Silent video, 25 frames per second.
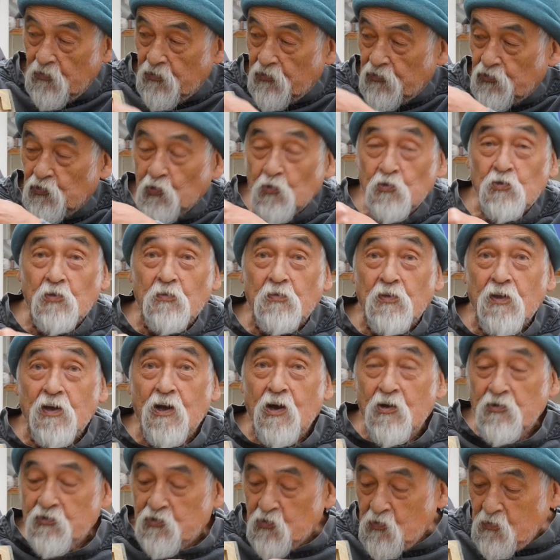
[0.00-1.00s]
the sort of thing
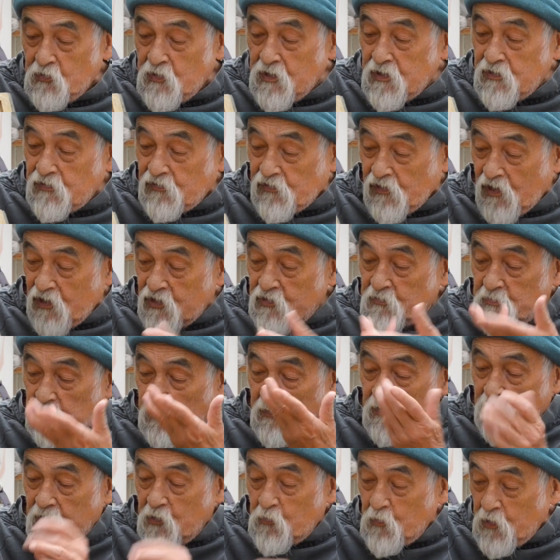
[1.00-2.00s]
I do these days,
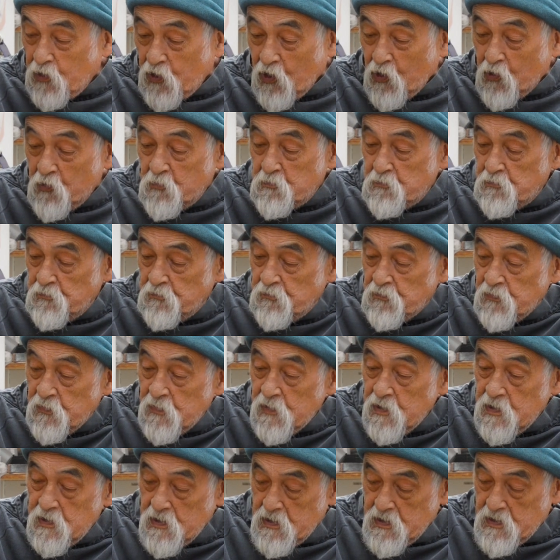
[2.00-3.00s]
but there we go.
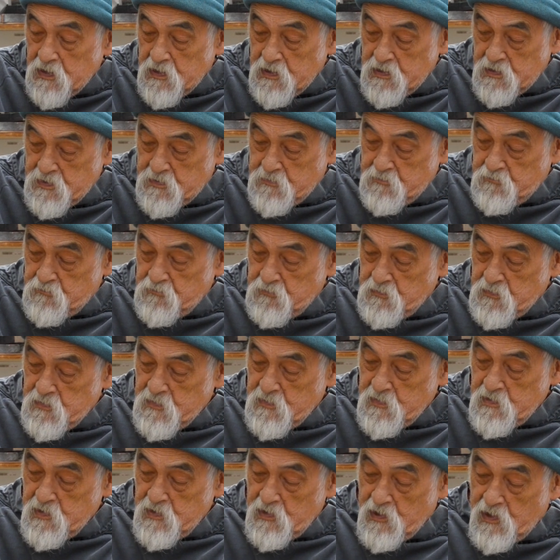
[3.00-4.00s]

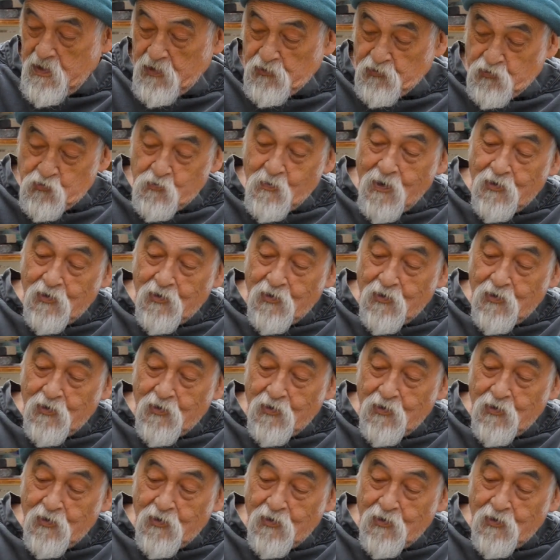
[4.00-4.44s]
I do